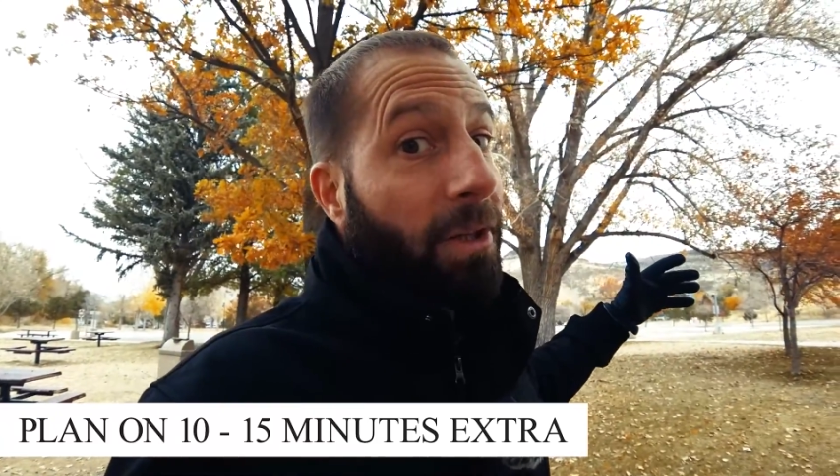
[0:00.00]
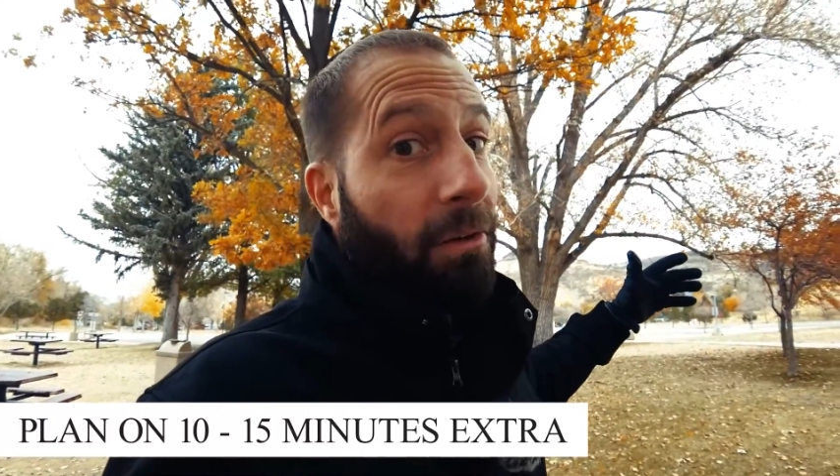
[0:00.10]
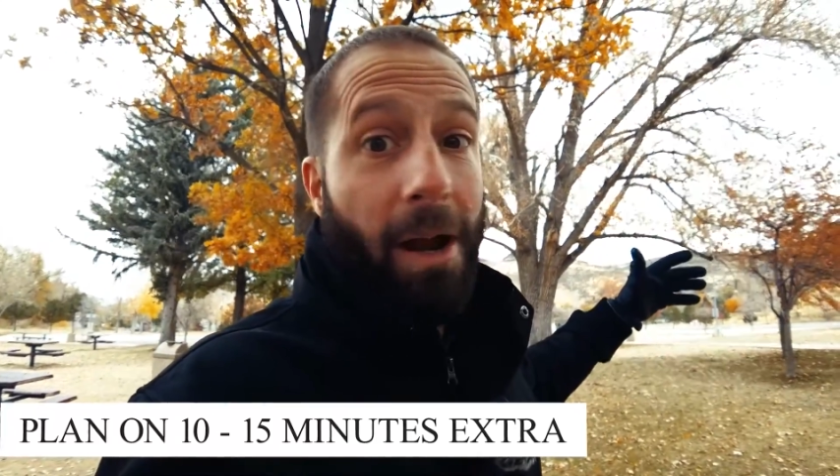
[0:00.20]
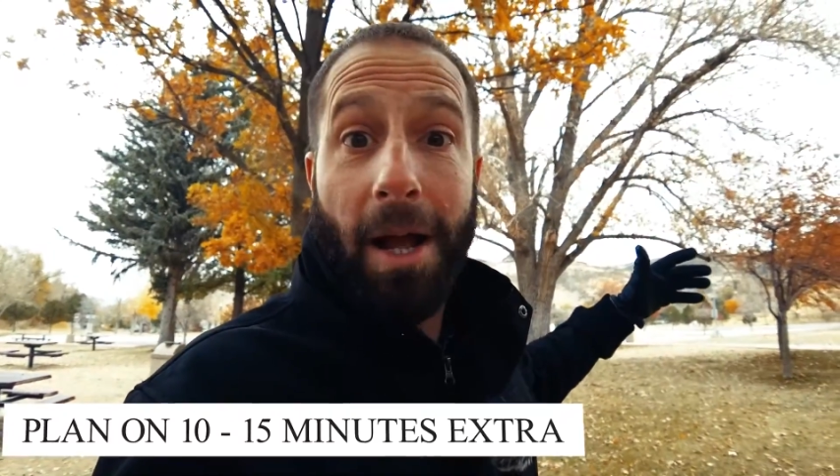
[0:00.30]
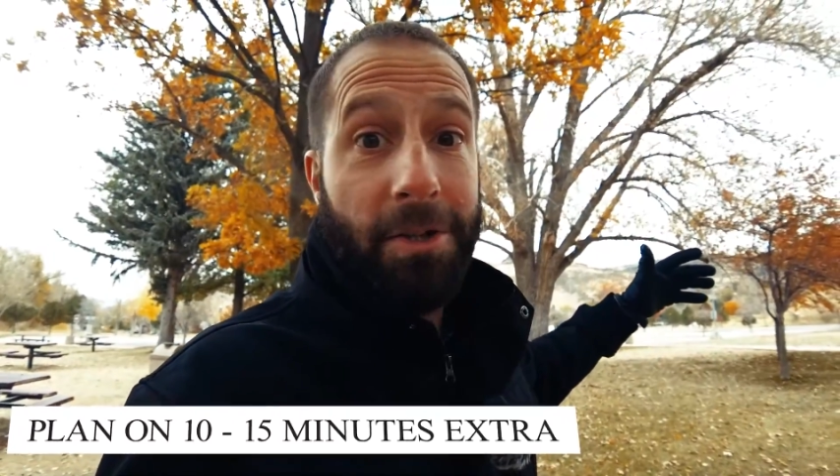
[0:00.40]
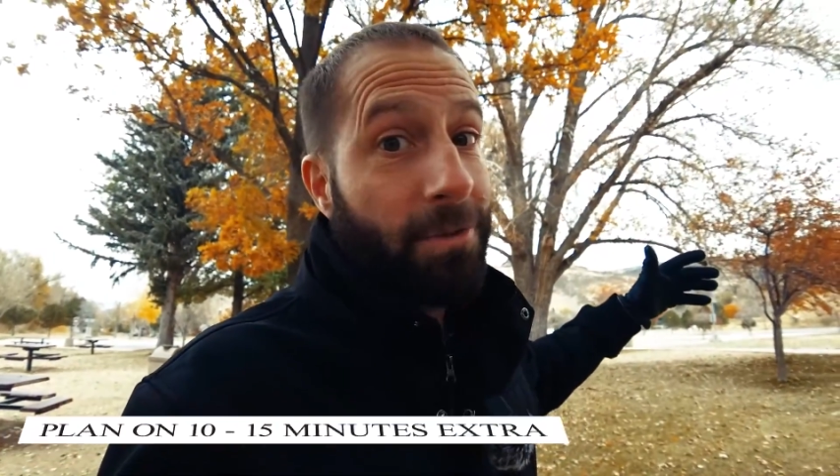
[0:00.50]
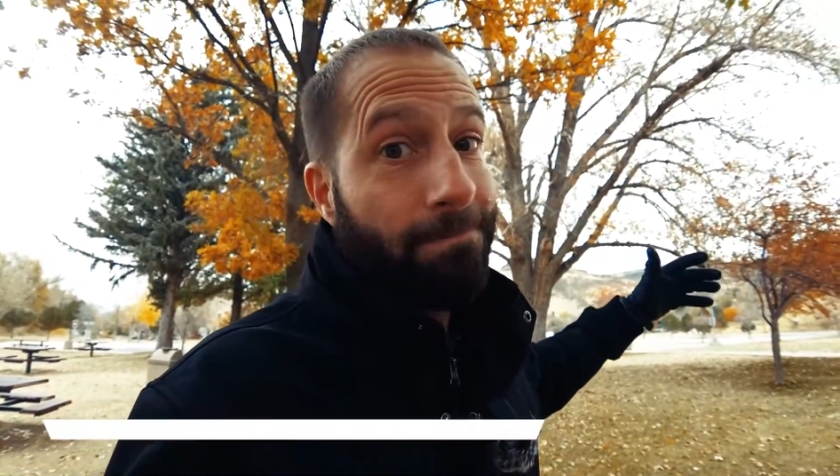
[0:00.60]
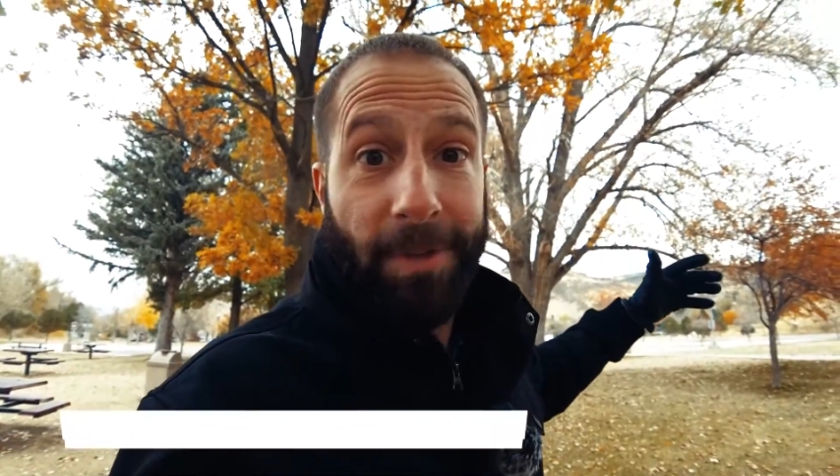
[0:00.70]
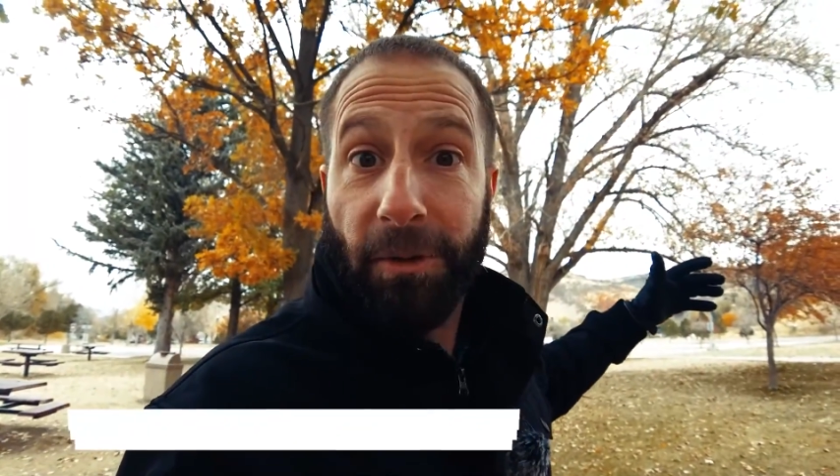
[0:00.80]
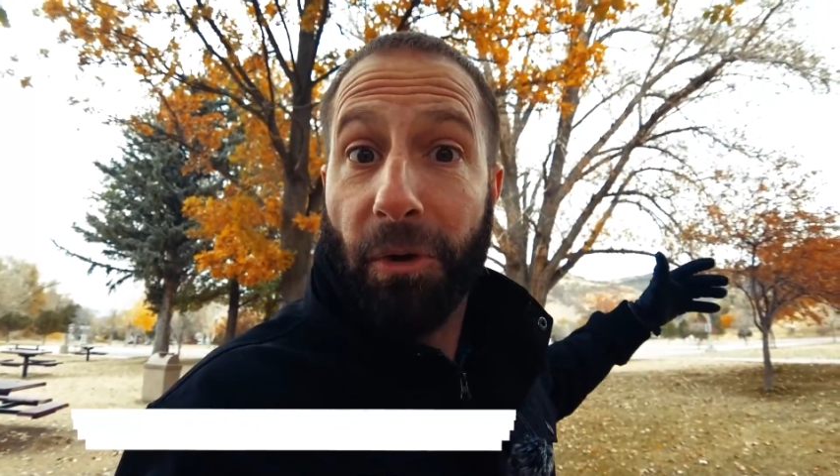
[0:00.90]
garage.
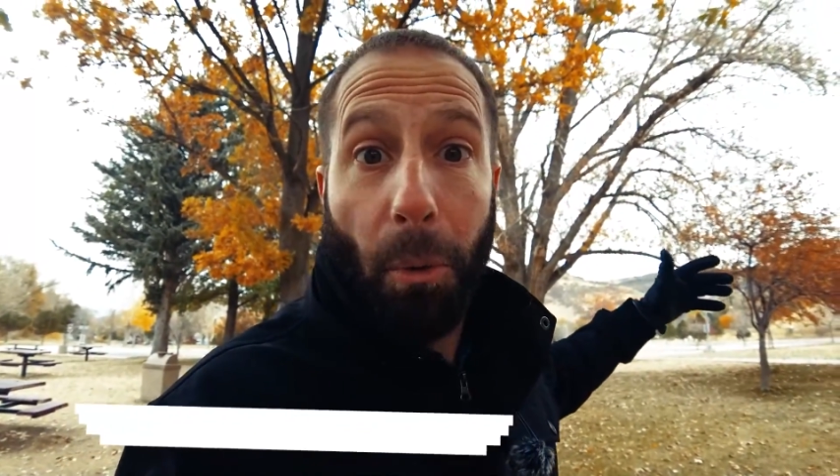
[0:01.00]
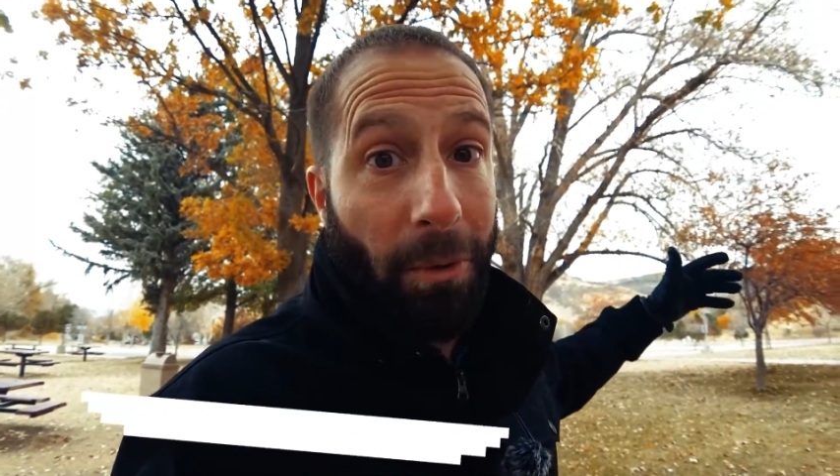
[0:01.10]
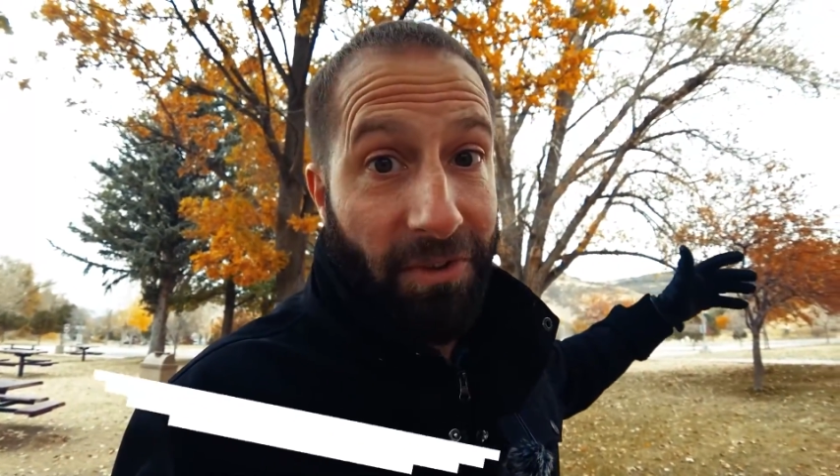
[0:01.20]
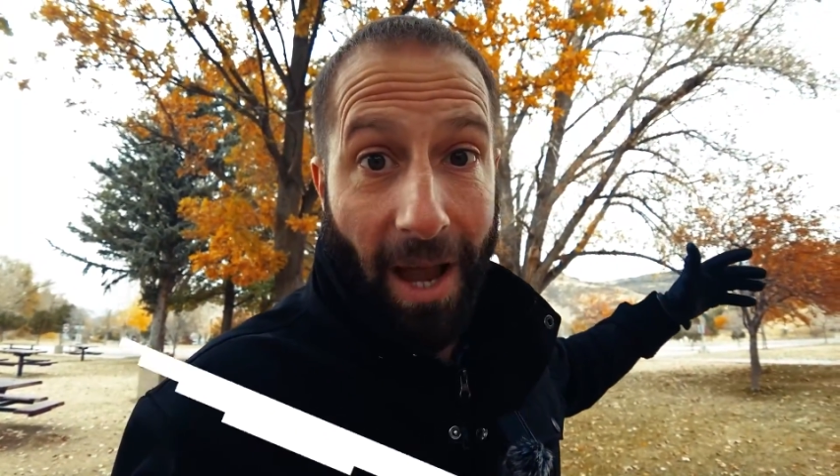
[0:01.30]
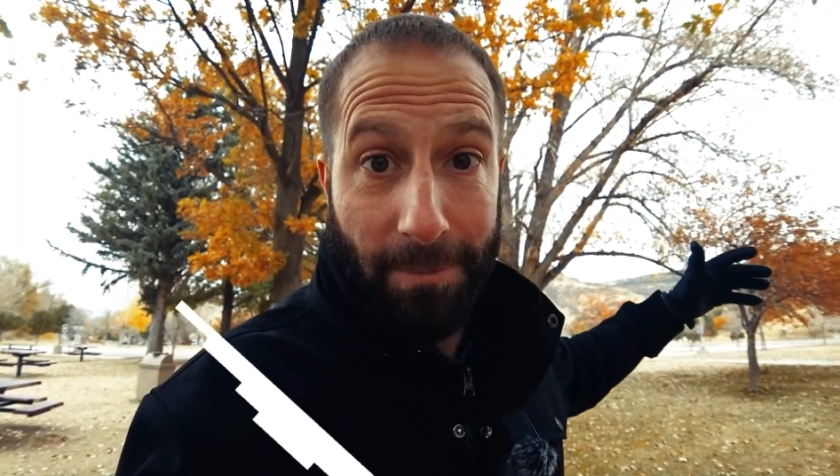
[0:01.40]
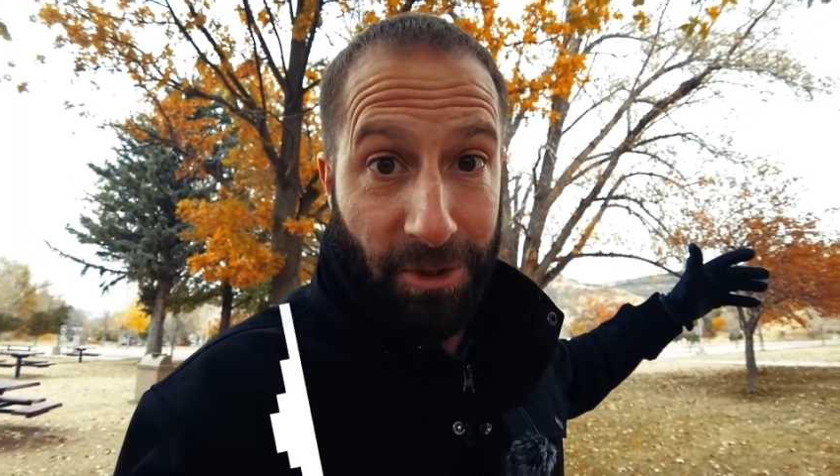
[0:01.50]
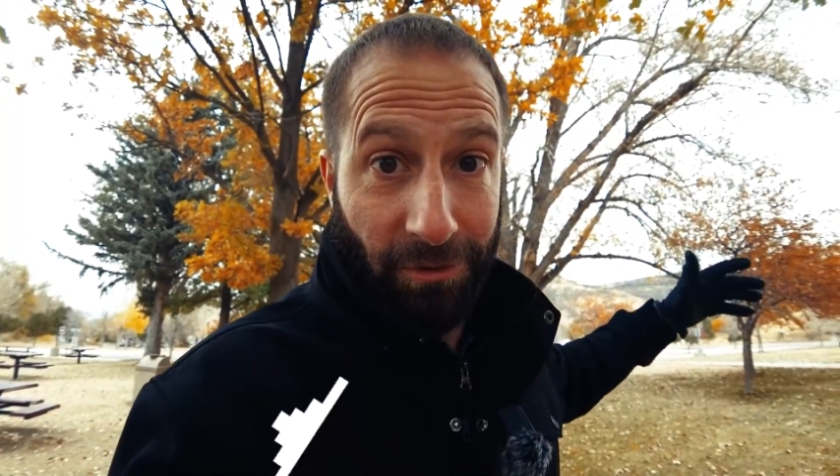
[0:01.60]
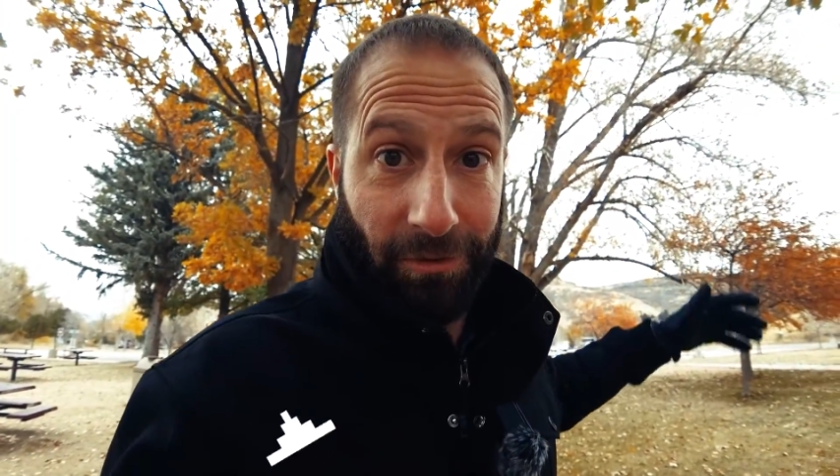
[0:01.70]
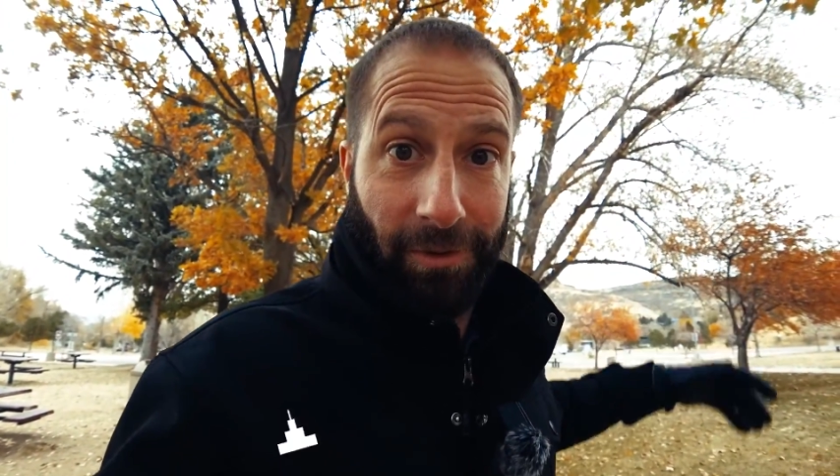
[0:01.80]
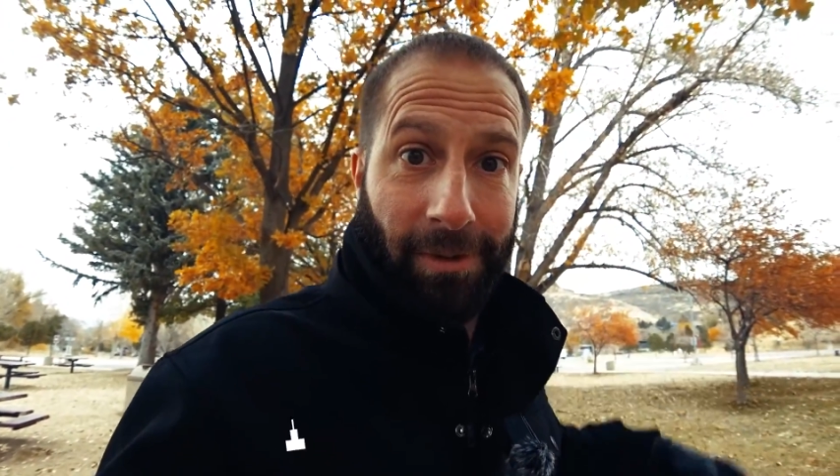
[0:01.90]
There's always
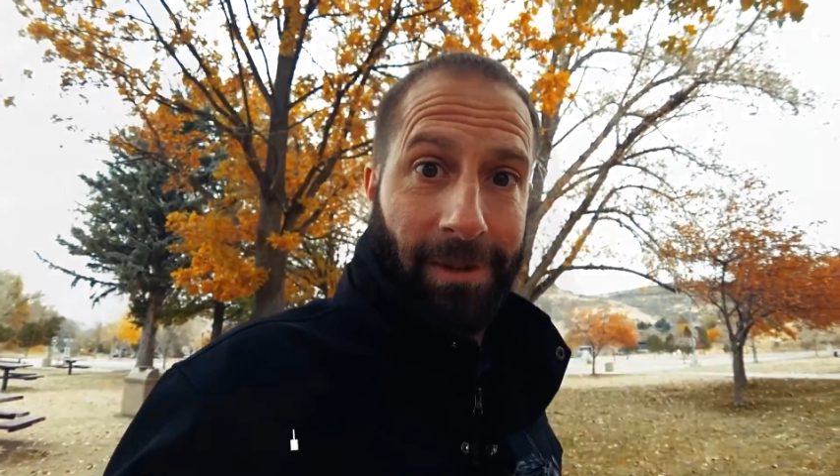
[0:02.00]
options.